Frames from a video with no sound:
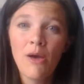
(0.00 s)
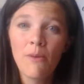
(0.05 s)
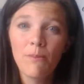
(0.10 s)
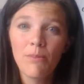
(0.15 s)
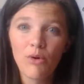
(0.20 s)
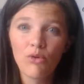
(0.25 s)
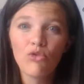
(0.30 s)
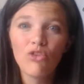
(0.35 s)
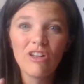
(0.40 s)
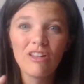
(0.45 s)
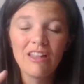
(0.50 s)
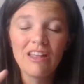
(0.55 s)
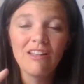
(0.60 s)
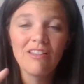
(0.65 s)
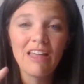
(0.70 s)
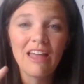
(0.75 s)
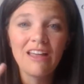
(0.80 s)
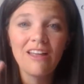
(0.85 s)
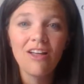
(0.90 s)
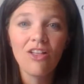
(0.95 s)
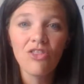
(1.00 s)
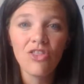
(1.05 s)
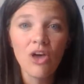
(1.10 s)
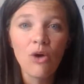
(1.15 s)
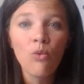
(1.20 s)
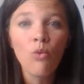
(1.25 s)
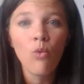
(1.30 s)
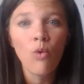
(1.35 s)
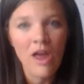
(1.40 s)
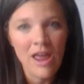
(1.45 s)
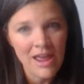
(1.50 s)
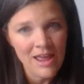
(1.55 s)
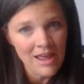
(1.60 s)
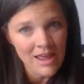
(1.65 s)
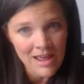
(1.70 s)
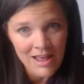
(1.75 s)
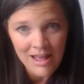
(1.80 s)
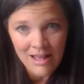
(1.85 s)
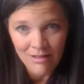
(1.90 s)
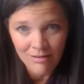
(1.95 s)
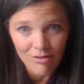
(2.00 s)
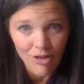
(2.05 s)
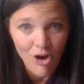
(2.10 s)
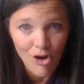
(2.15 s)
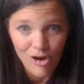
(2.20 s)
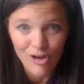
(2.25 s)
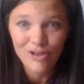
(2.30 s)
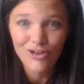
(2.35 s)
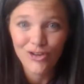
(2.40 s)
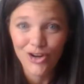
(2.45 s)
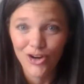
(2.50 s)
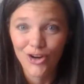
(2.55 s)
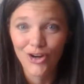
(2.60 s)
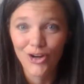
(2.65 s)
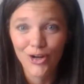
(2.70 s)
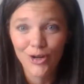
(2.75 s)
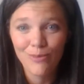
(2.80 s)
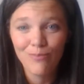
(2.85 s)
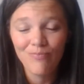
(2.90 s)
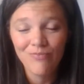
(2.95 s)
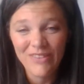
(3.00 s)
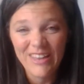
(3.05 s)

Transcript: but really like the way long term,